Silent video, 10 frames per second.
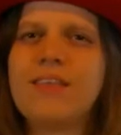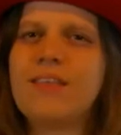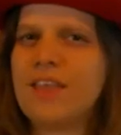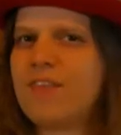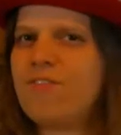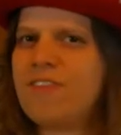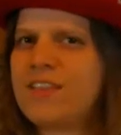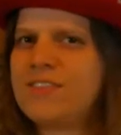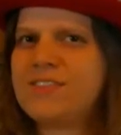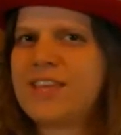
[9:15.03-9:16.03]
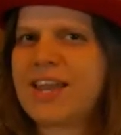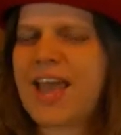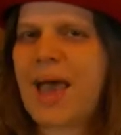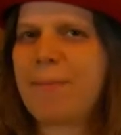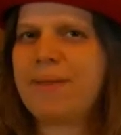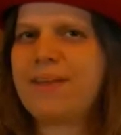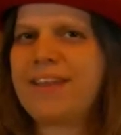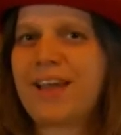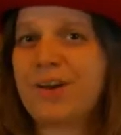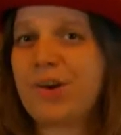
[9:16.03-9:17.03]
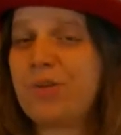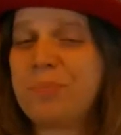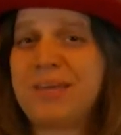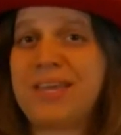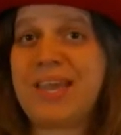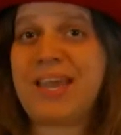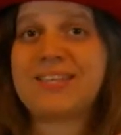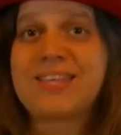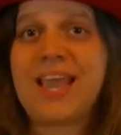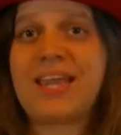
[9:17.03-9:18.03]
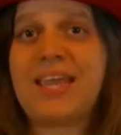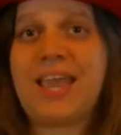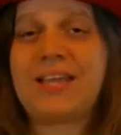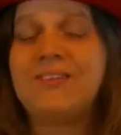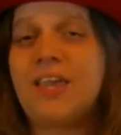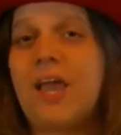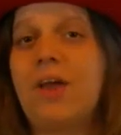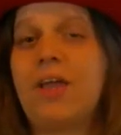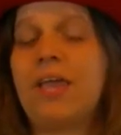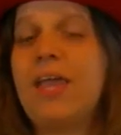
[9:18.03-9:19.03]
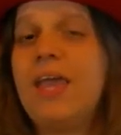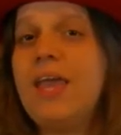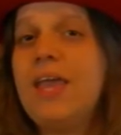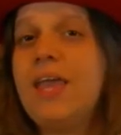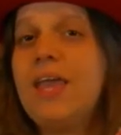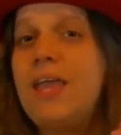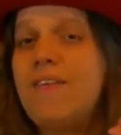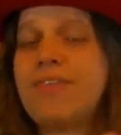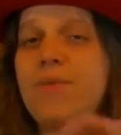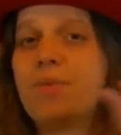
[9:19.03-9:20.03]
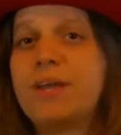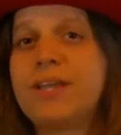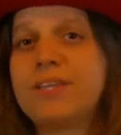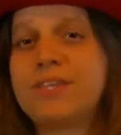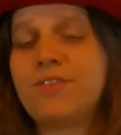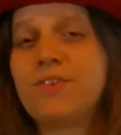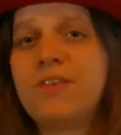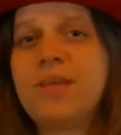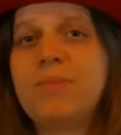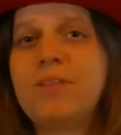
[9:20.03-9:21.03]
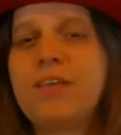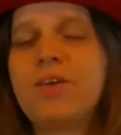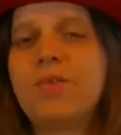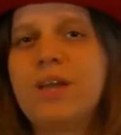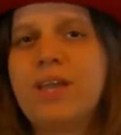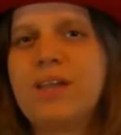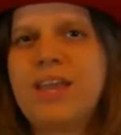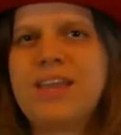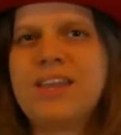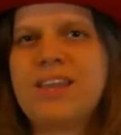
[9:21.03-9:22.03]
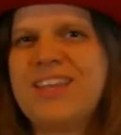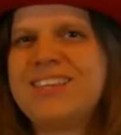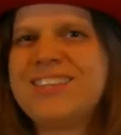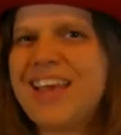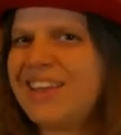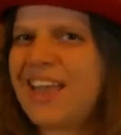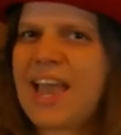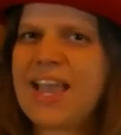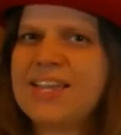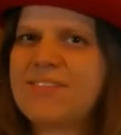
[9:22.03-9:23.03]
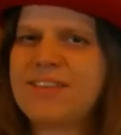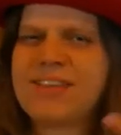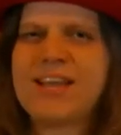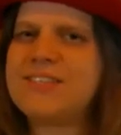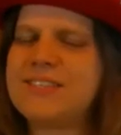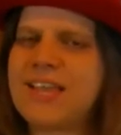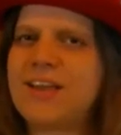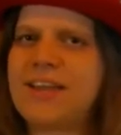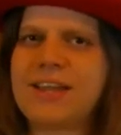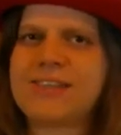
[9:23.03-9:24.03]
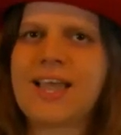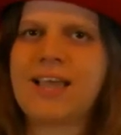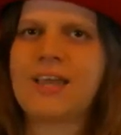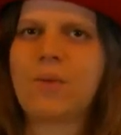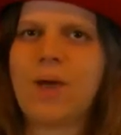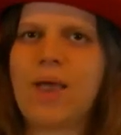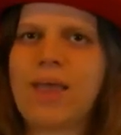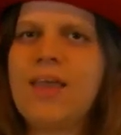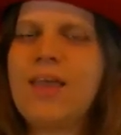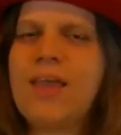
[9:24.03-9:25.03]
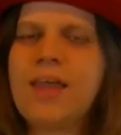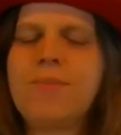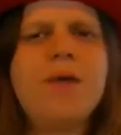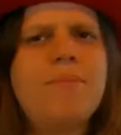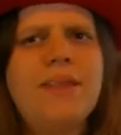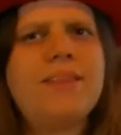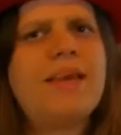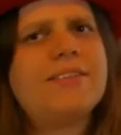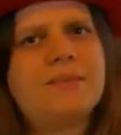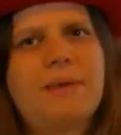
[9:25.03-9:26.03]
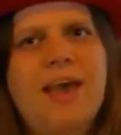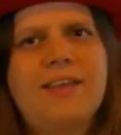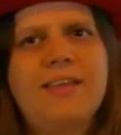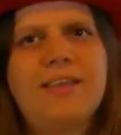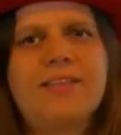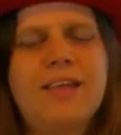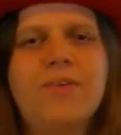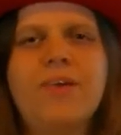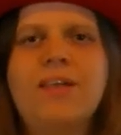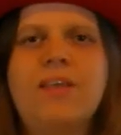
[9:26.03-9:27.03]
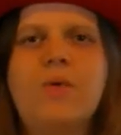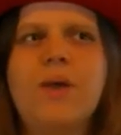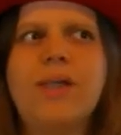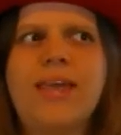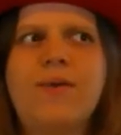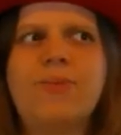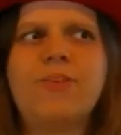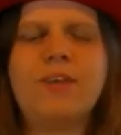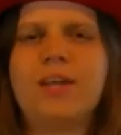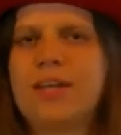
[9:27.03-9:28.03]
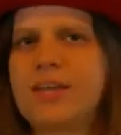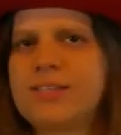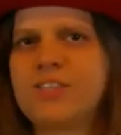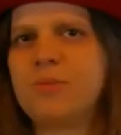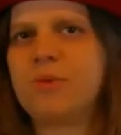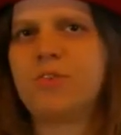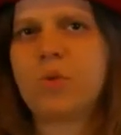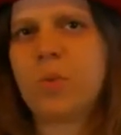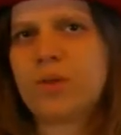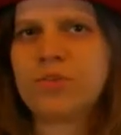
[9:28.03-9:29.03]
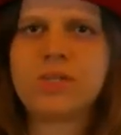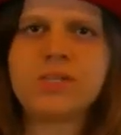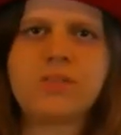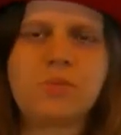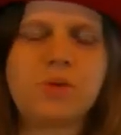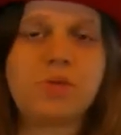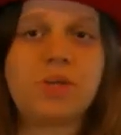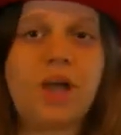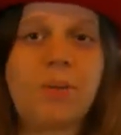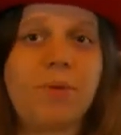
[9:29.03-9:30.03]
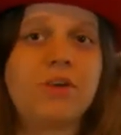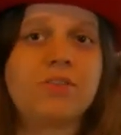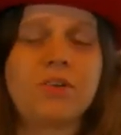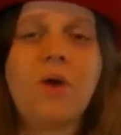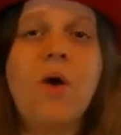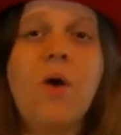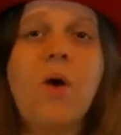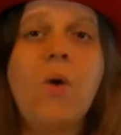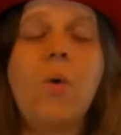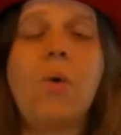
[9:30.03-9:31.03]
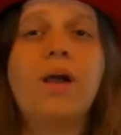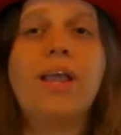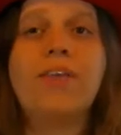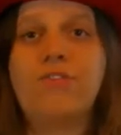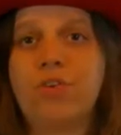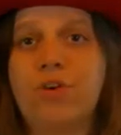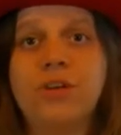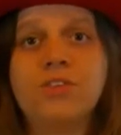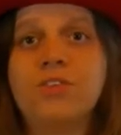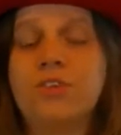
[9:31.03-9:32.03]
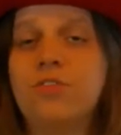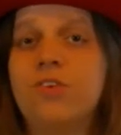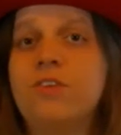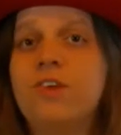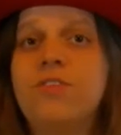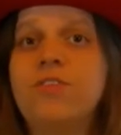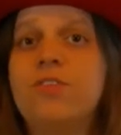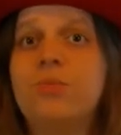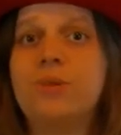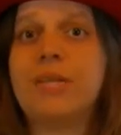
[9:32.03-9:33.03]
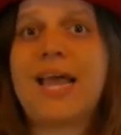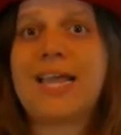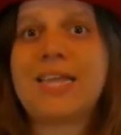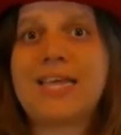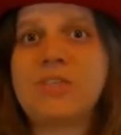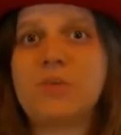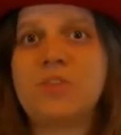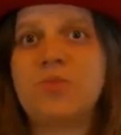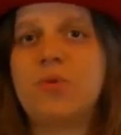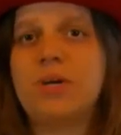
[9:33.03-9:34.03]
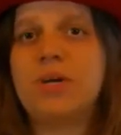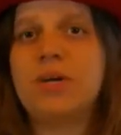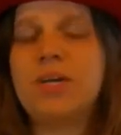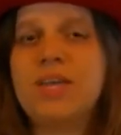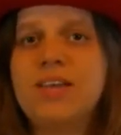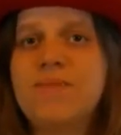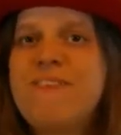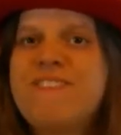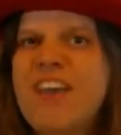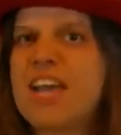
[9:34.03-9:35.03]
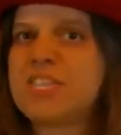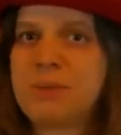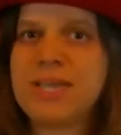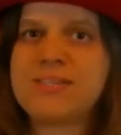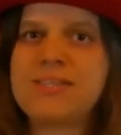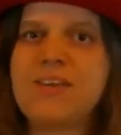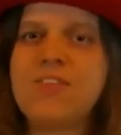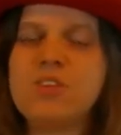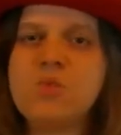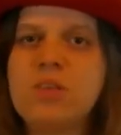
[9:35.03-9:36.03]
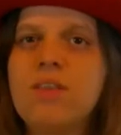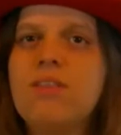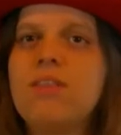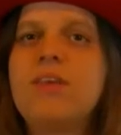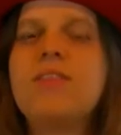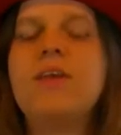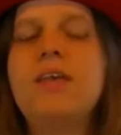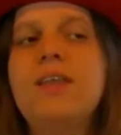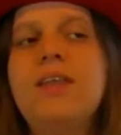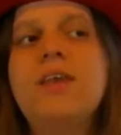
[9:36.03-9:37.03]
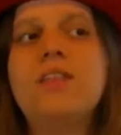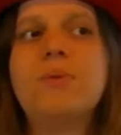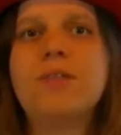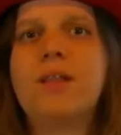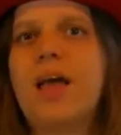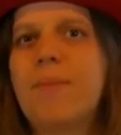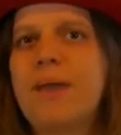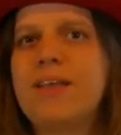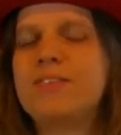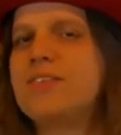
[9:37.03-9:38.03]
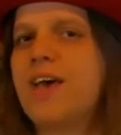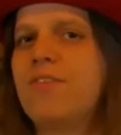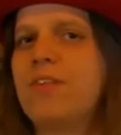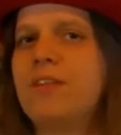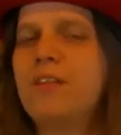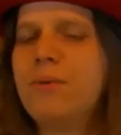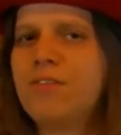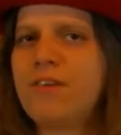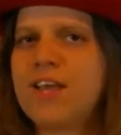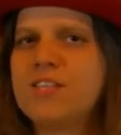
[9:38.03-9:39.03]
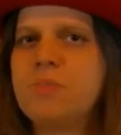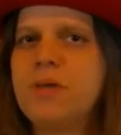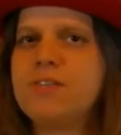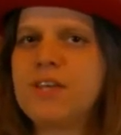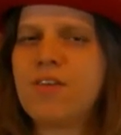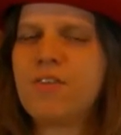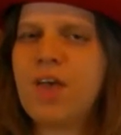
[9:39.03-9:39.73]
events that happen that could be exciting and scary if they were written differently, but they're written in not kind of a scary and exciting way. And I'm not meaning that as a bad thing. They are written in a way that would be very accessible if you wanted to read this book to a young person, or if you're concerned for yourself, if you don't really like that sort of more fast-paced stuff. There's the ending of the book, climax, does have a little bit of fast-paced stuff,